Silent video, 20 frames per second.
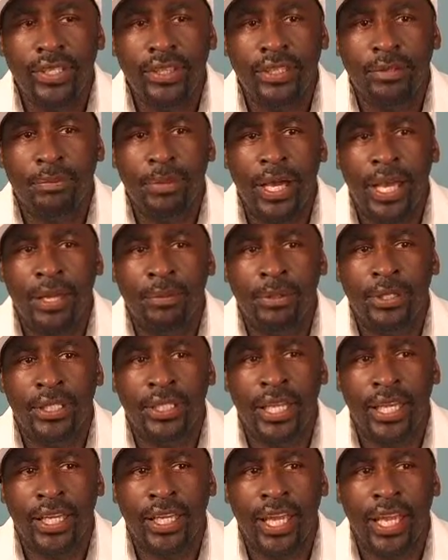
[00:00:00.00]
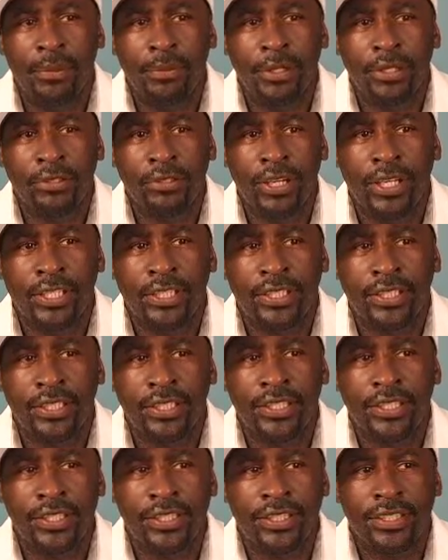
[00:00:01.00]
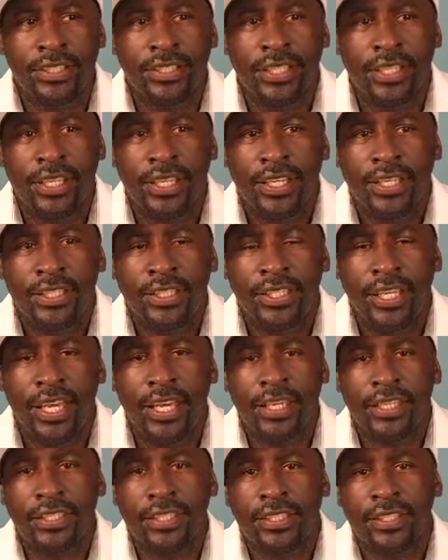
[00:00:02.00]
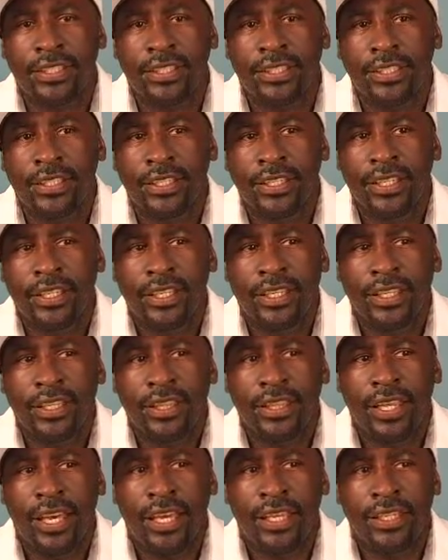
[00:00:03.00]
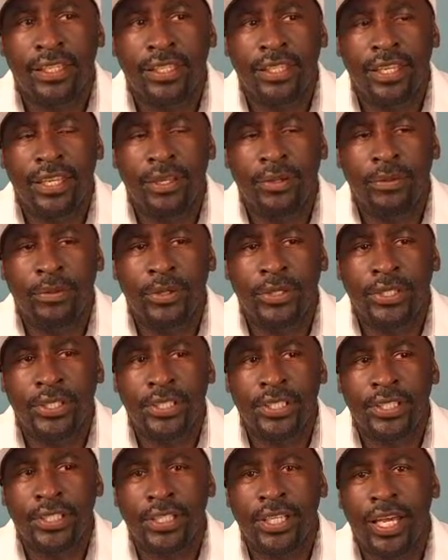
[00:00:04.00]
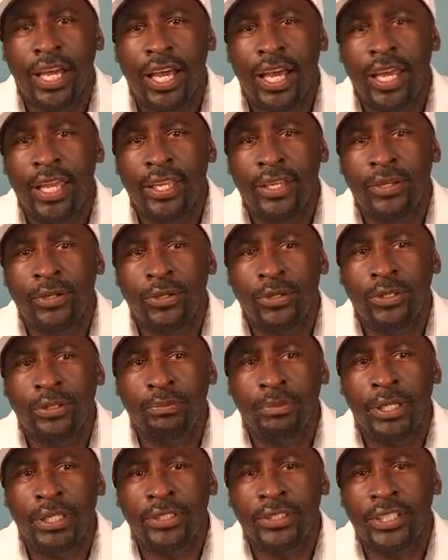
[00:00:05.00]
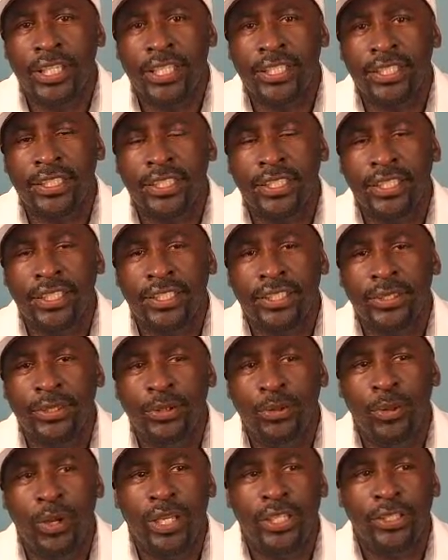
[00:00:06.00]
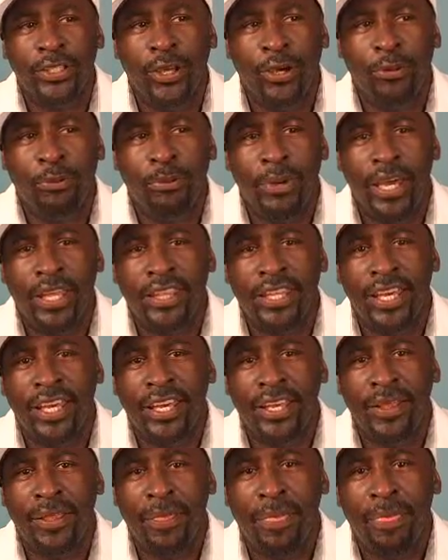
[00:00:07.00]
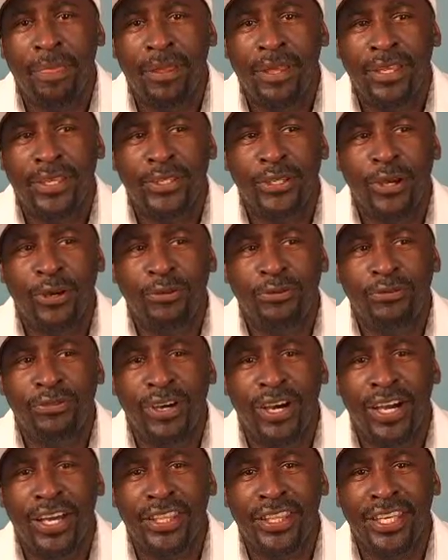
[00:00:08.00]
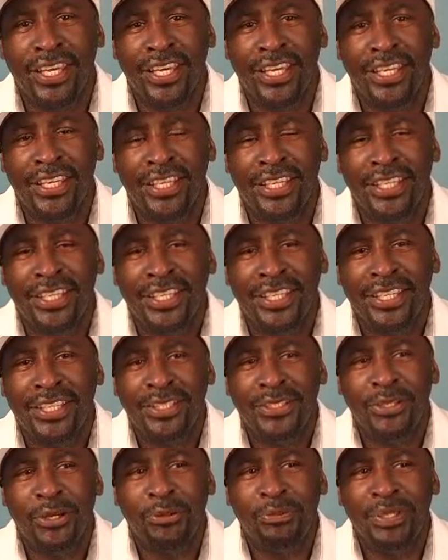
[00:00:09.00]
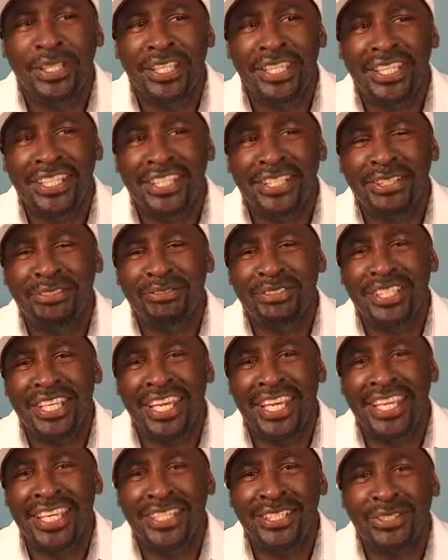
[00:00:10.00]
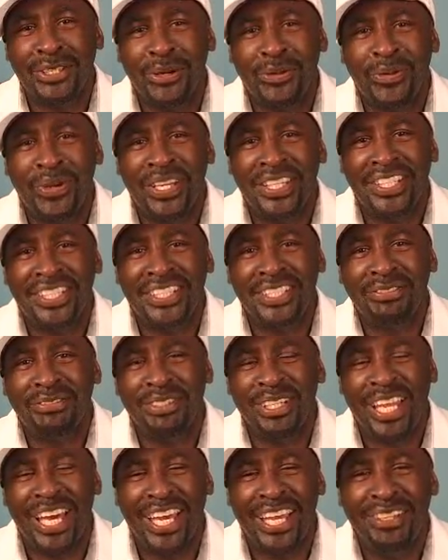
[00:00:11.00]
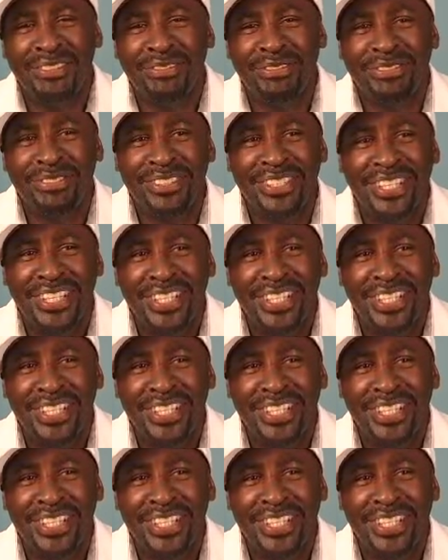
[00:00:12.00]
the Bible, and I came across this text that there was this guy called Melchizedek who had no mother, no father, no beginning of days, no ending of life,